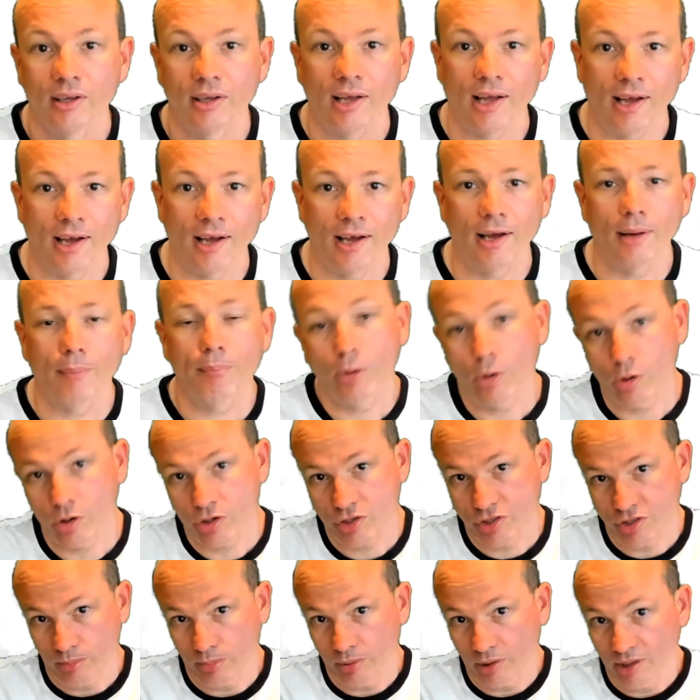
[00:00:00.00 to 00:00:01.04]

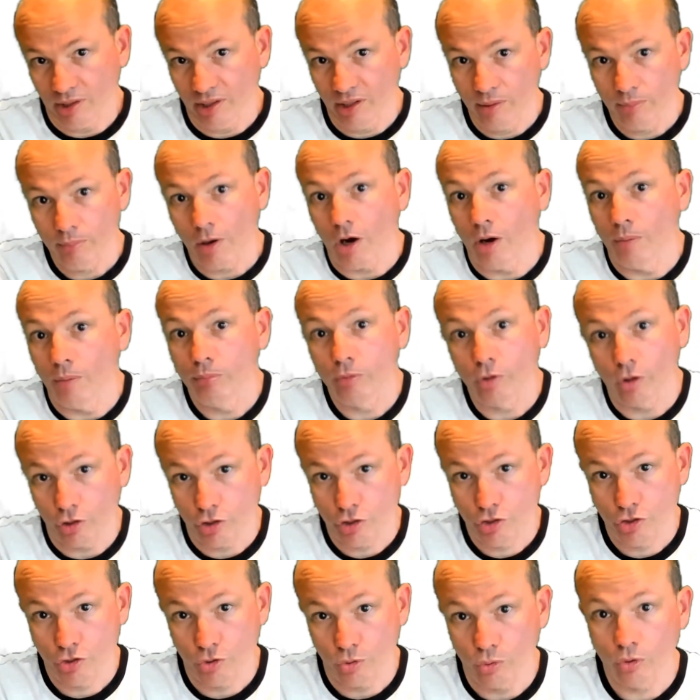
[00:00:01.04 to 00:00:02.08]
Possibly. I'm not
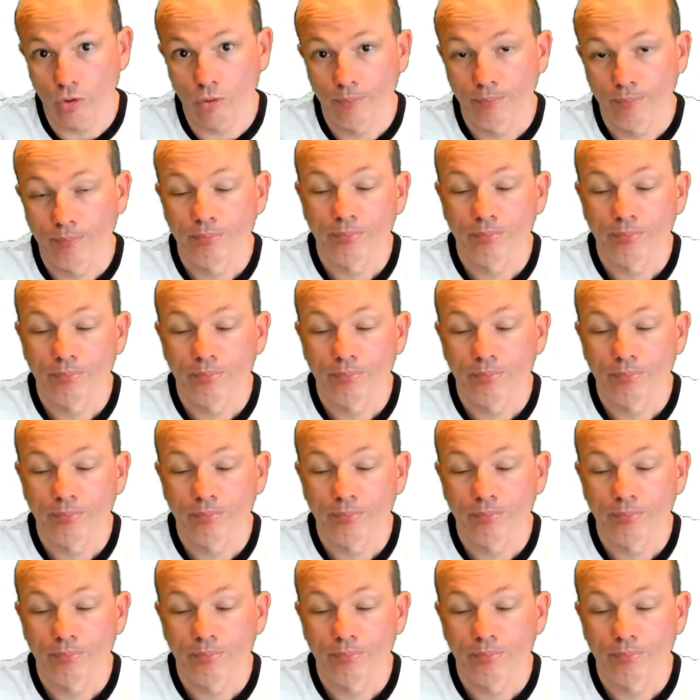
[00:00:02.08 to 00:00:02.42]
sure.